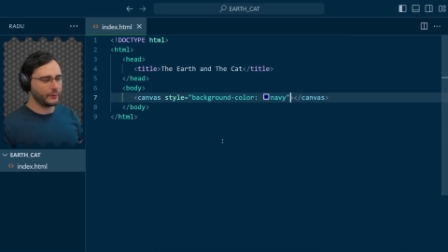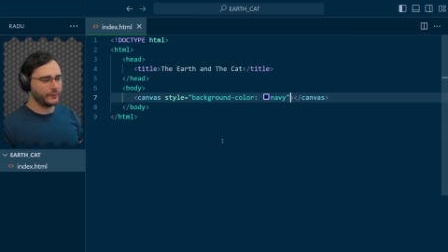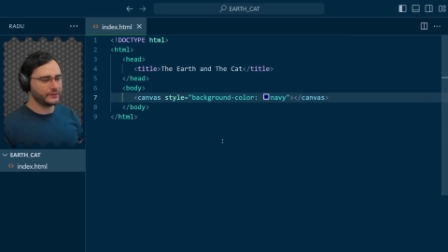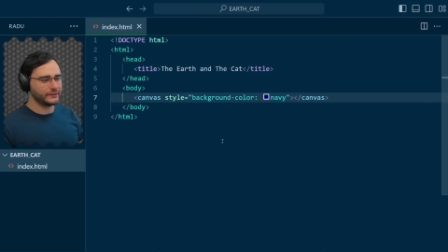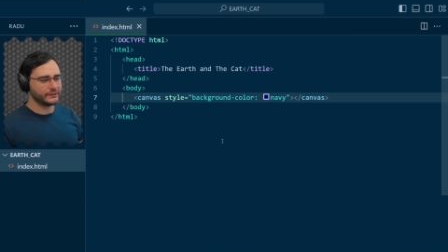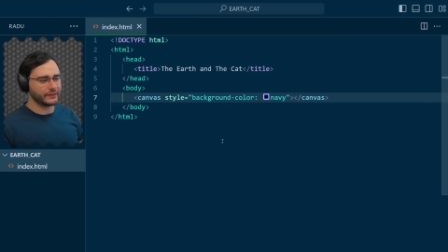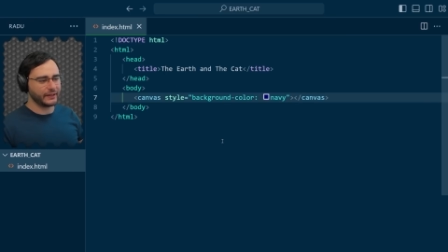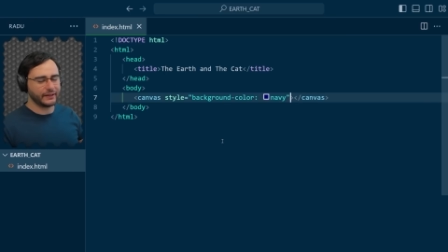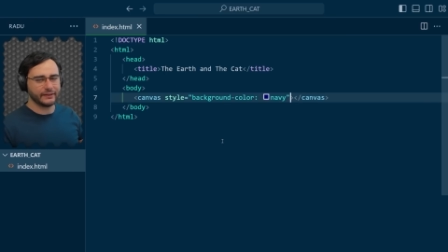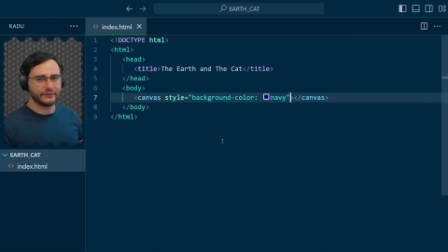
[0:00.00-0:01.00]
which is a
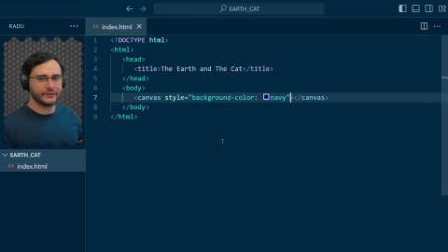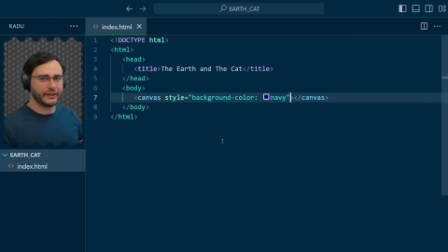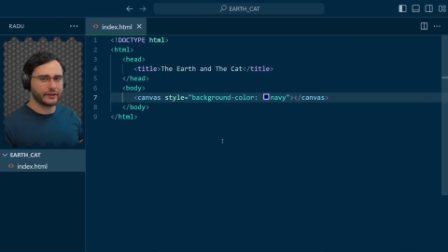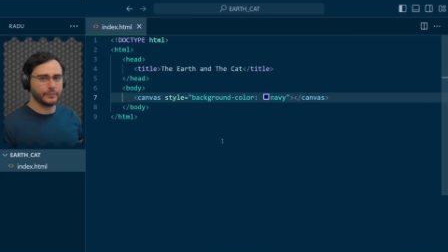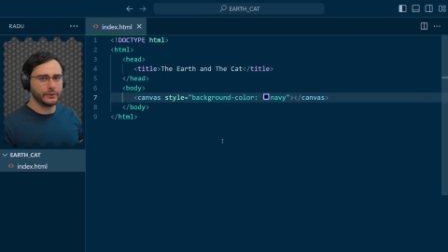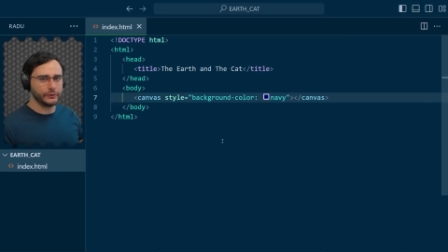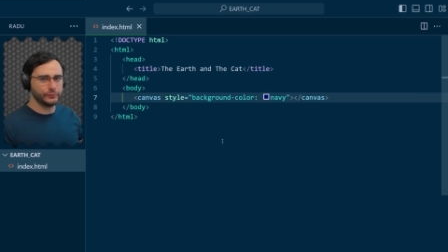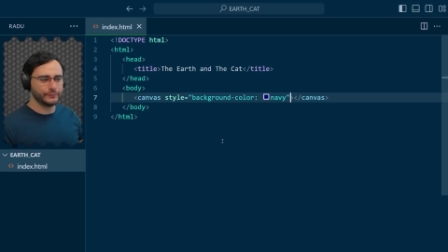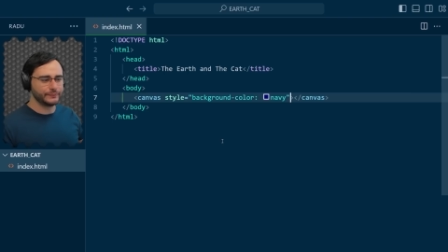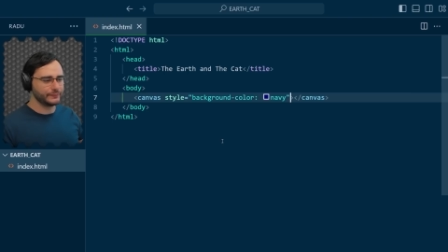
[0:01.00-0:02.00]
kind of dark
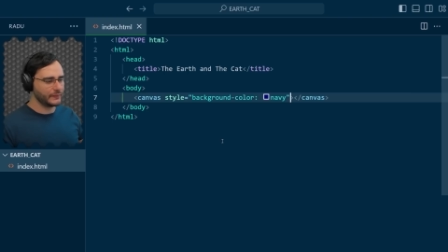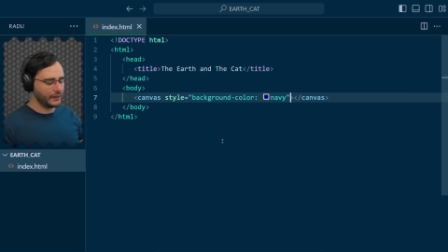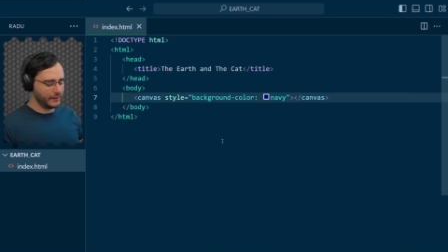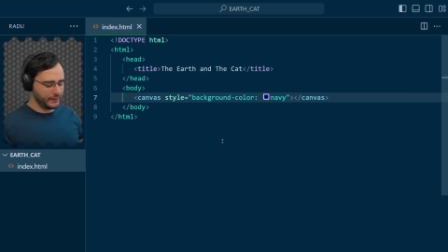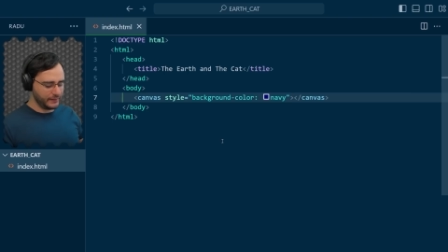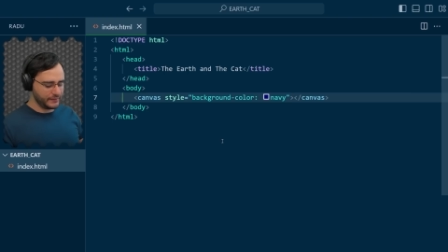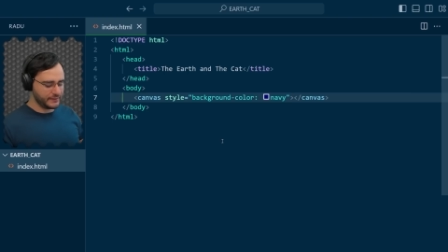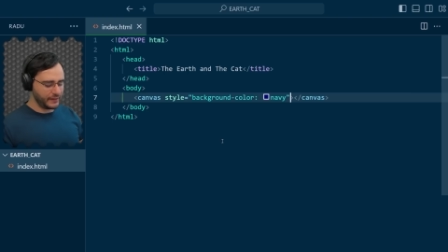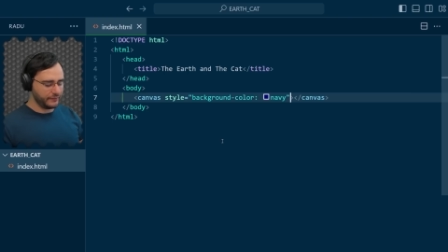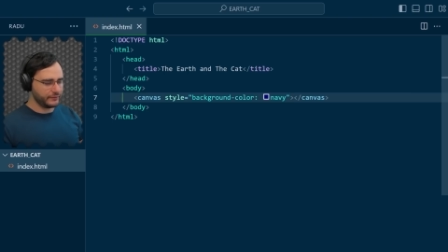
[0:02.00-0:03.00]
blue.
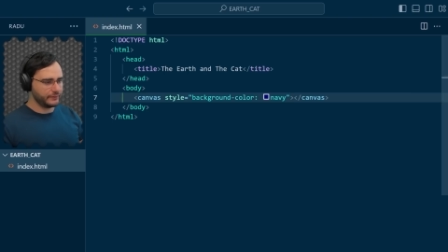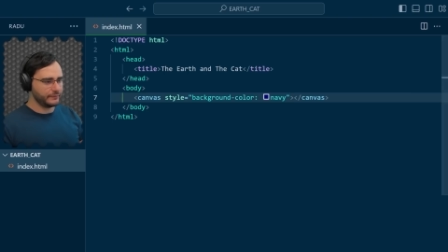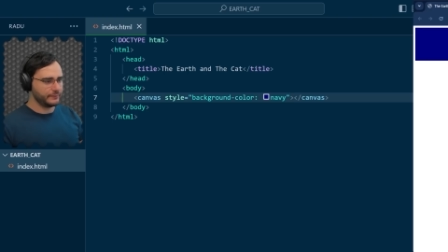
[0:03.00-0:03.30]
Save,